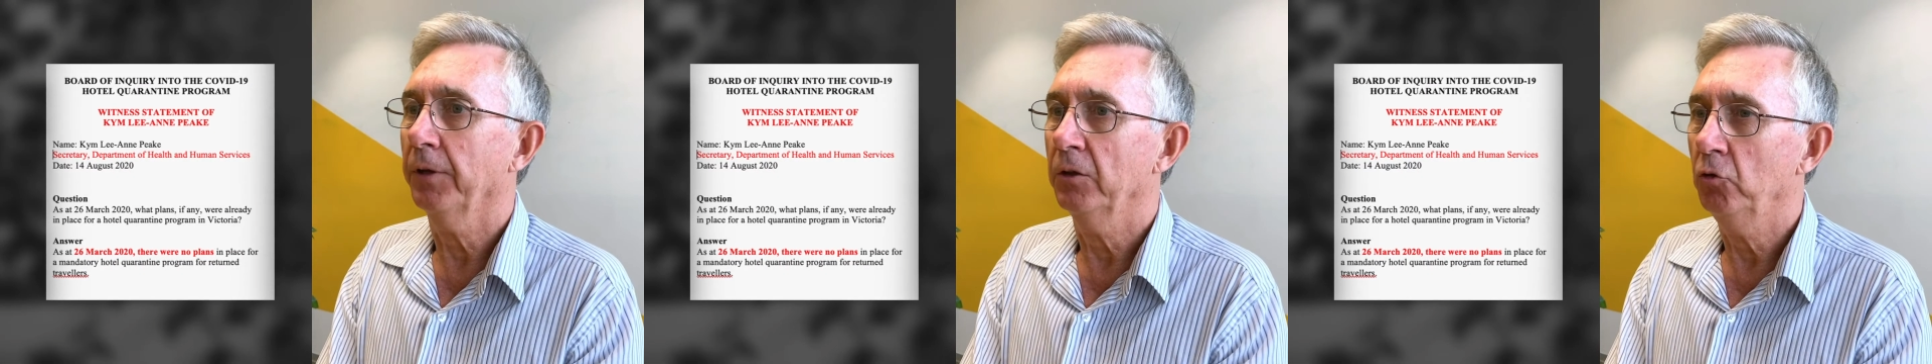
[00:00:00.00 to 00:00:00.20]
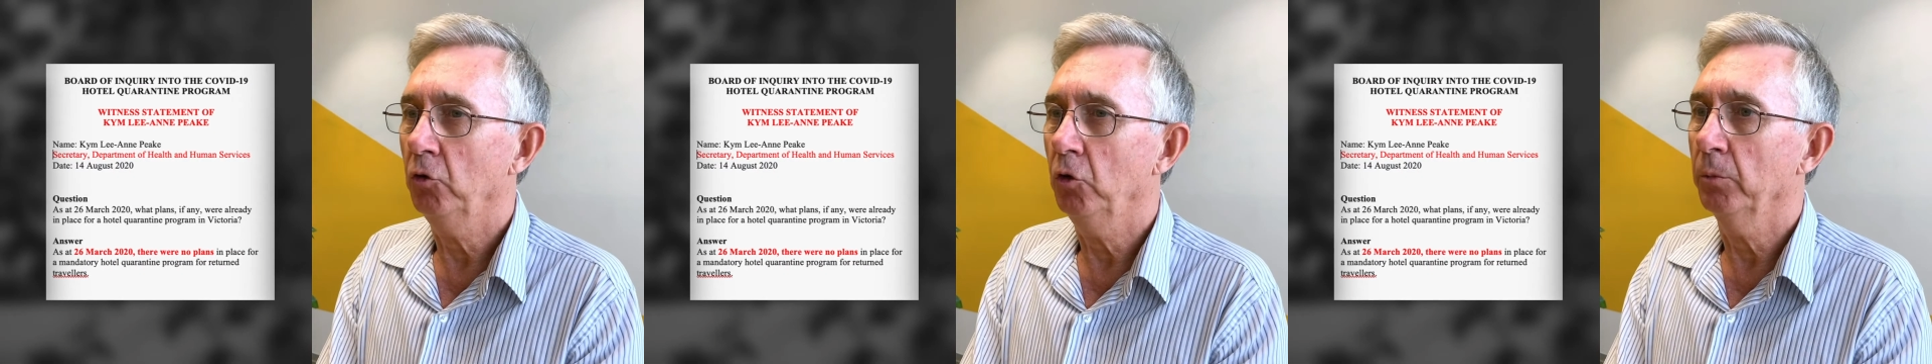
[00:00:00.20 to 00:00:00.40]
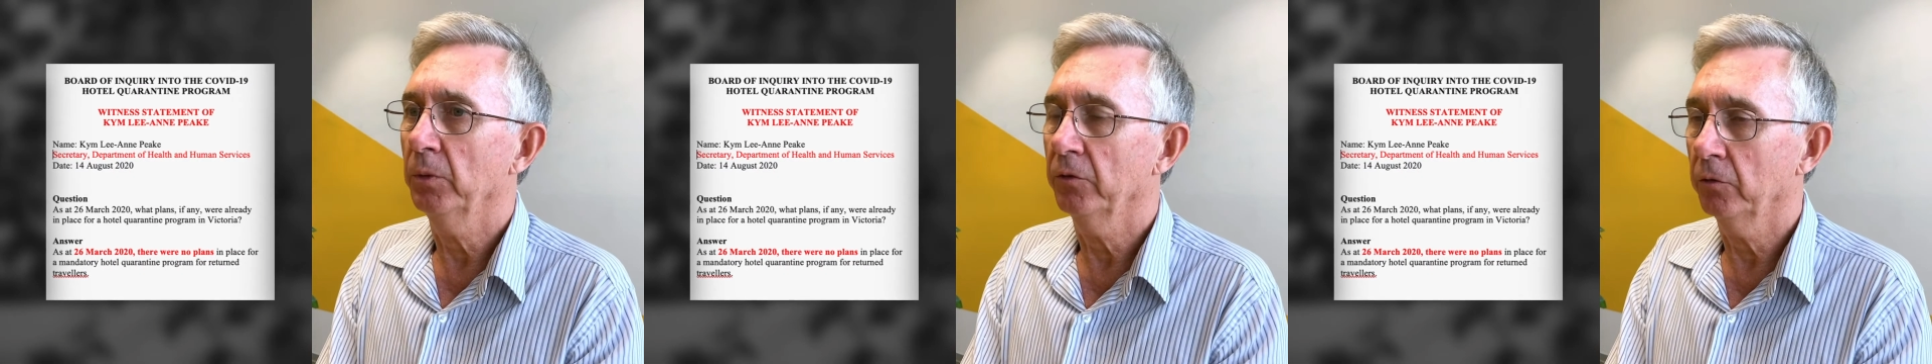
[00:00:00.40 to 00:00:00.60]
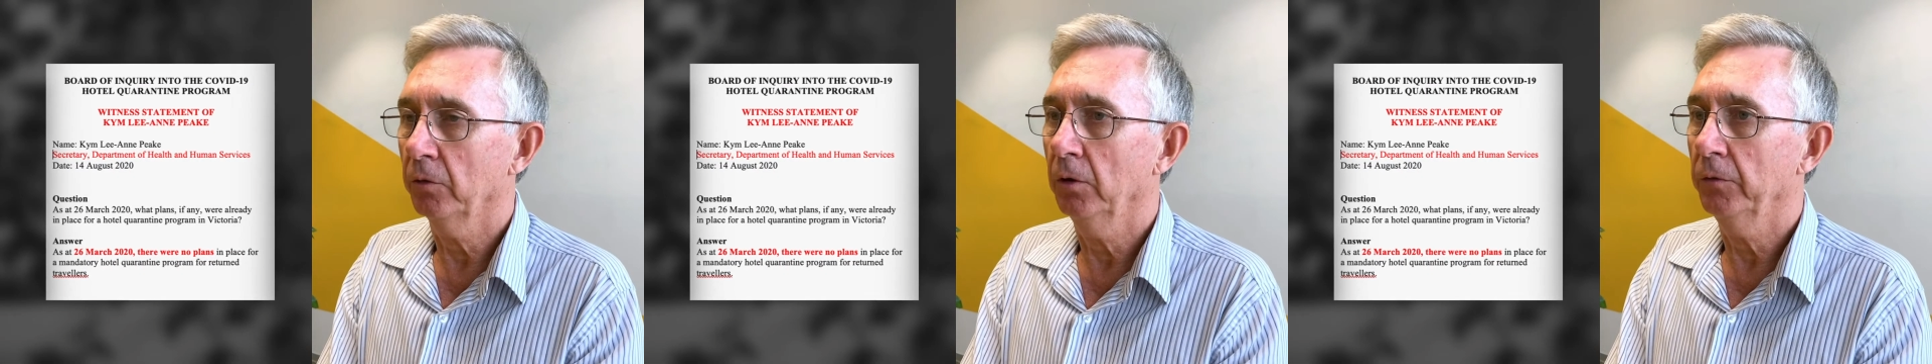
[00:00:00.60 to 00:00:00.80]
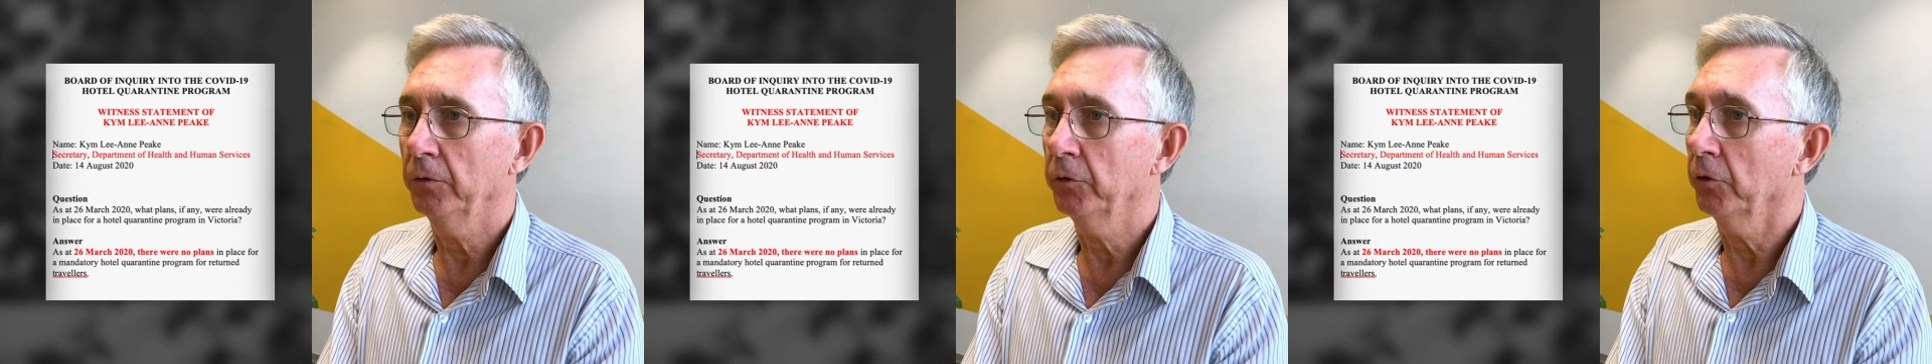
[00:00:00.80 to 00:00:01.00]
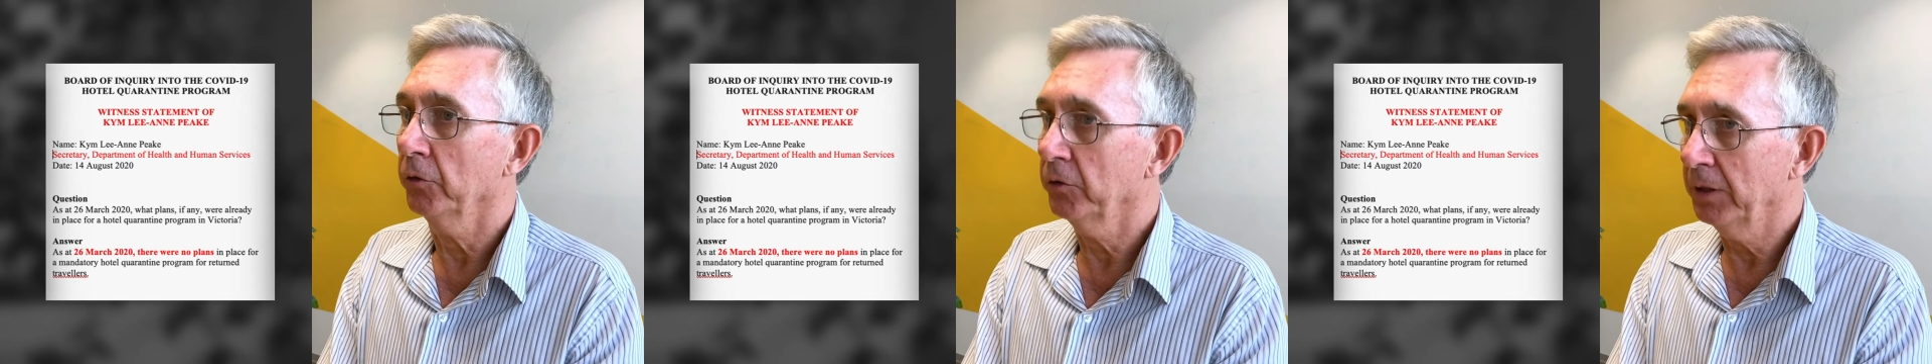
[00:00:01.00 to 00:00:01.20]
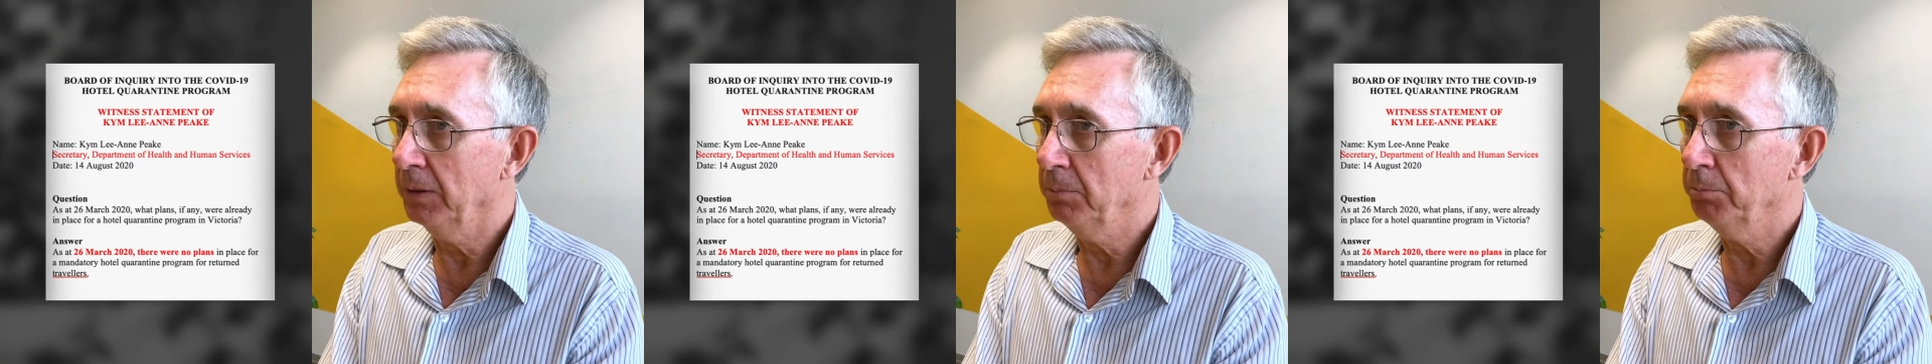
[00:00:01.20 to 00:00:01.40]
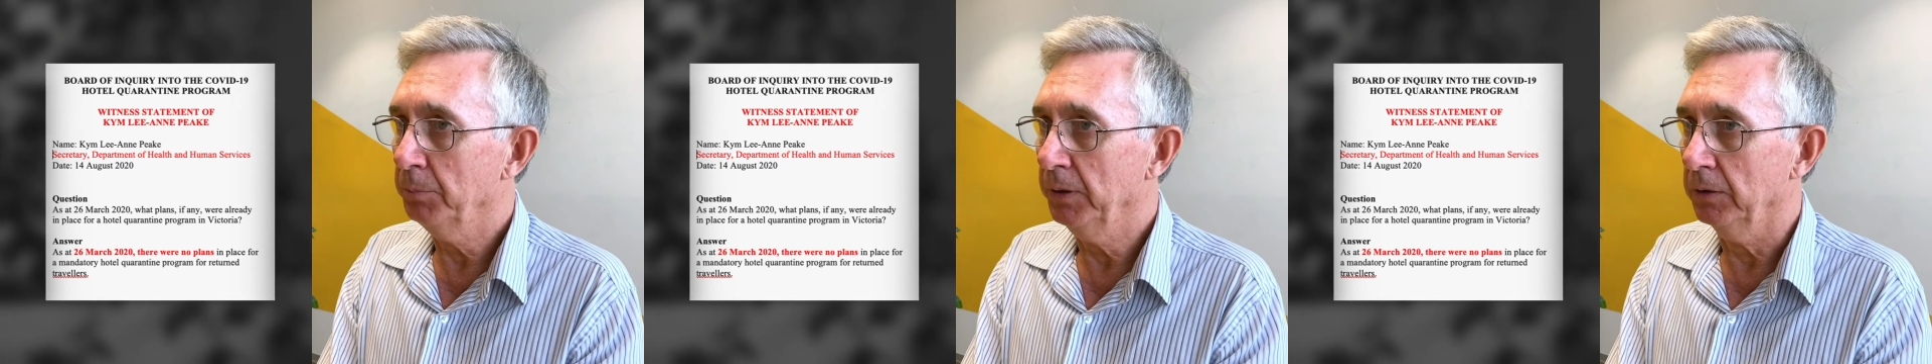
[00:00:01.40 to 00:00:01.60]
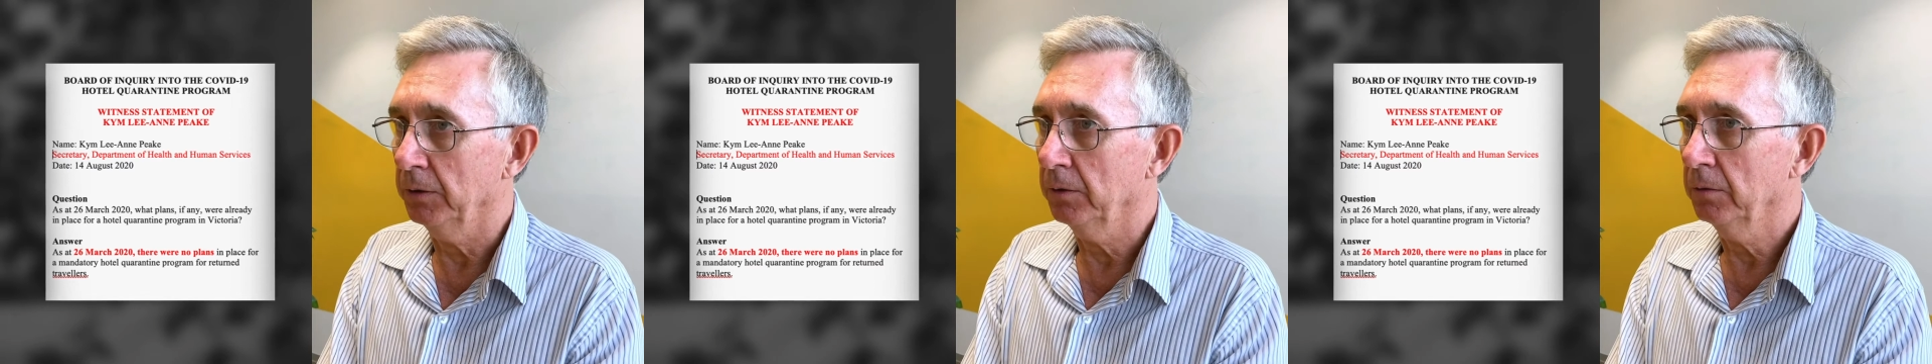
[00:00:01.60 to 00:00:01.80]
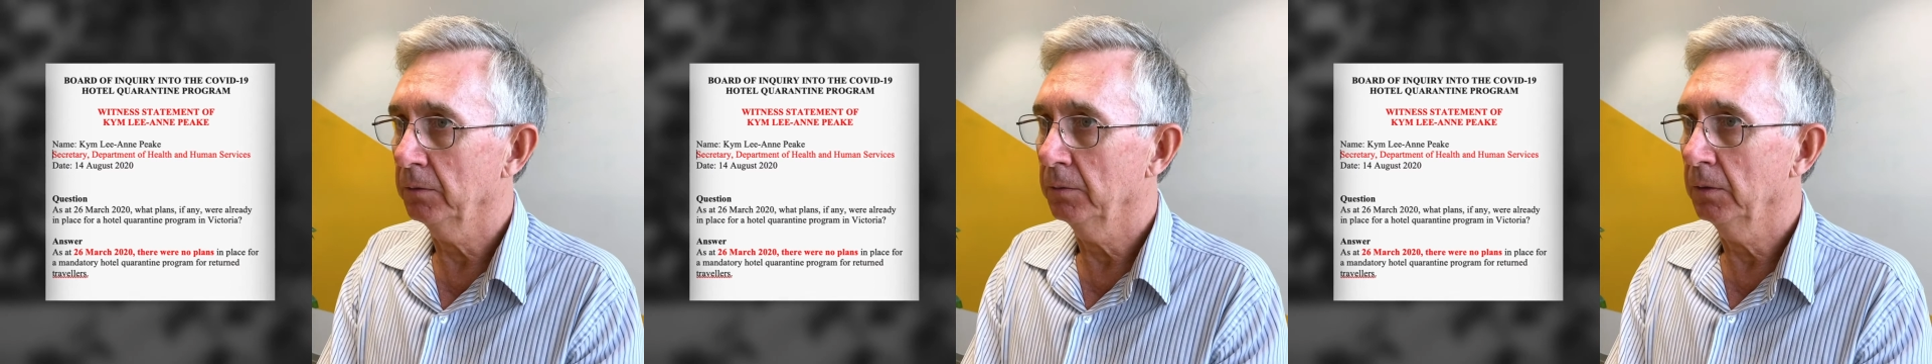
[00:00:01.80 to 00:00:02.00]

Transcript: and Human Services, Kim Peake,